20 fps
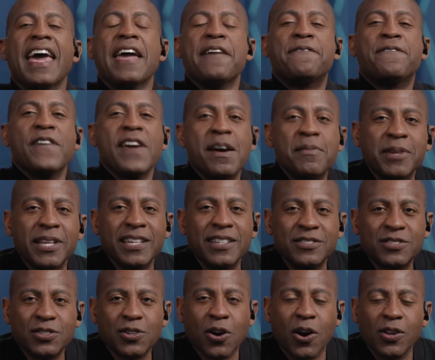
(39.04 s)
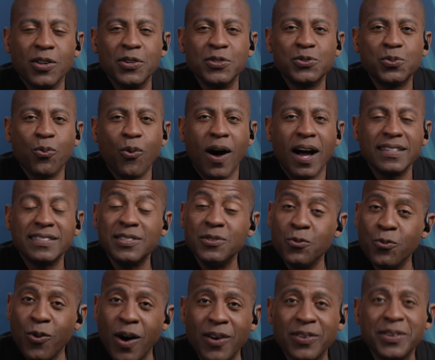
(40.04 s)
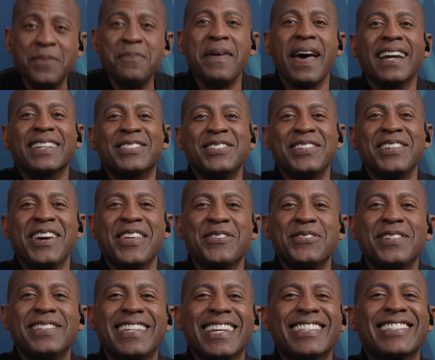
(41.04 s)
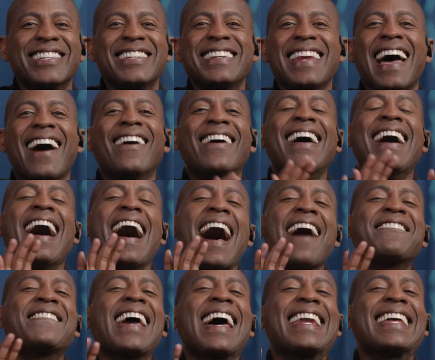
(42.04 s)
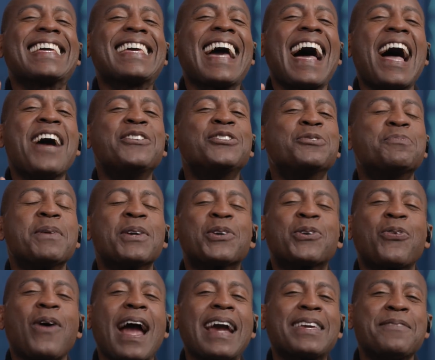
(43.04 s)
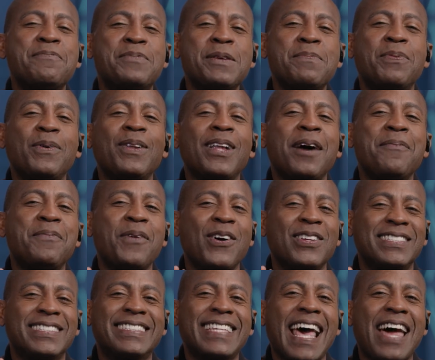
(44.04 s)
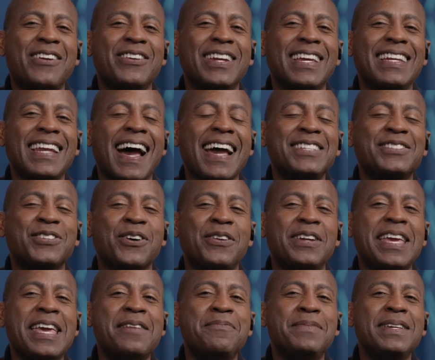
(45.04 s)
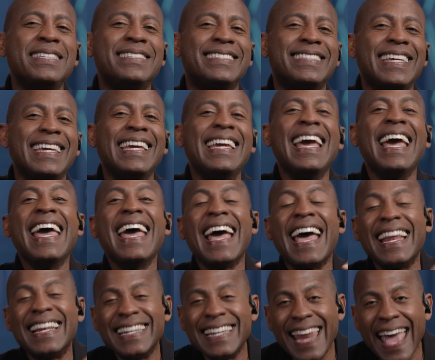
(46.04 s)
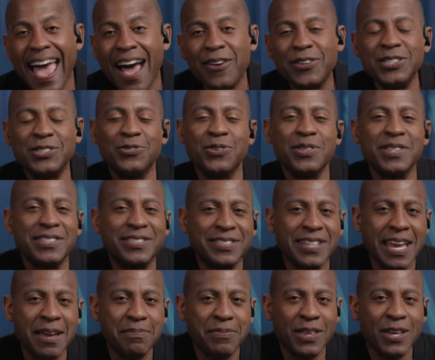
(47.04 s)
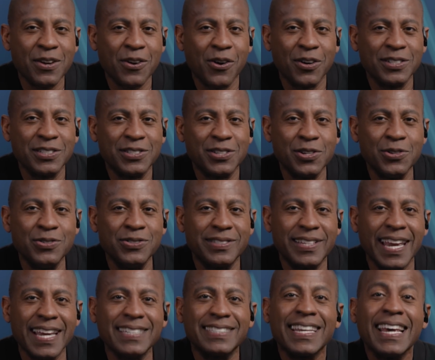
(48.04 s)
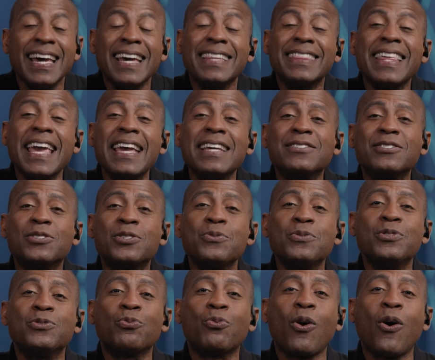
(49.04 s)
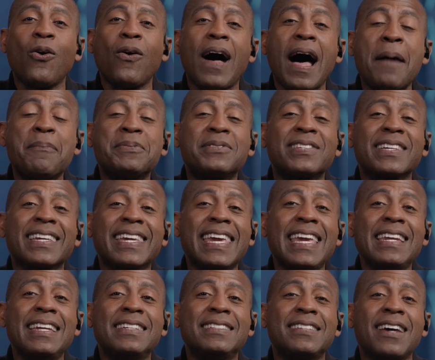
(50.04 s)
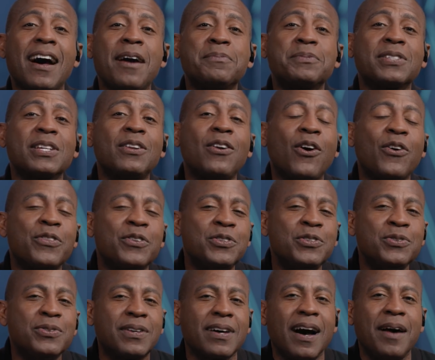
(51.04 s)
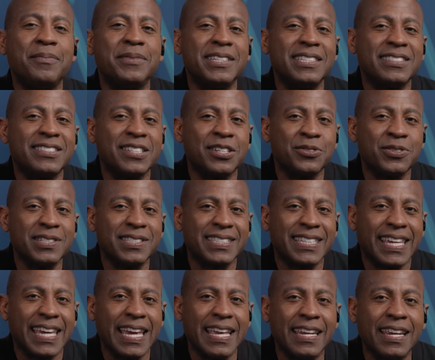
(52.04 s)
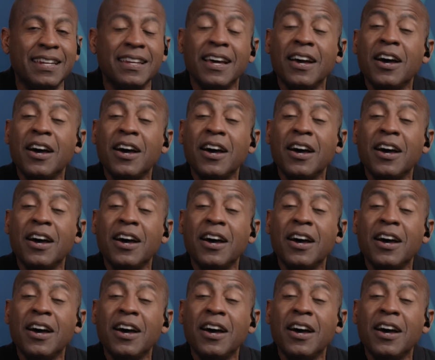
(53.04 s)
Hey, family, it's Carlos Watson. Welcome back to another edition. Now, I've got a guy who's been cracking people up on Saturday nights on NBC, and now he's doing the same thing on Tuesdays thanks to his role opposite Kenan Thompson on the new comedy series Kenan.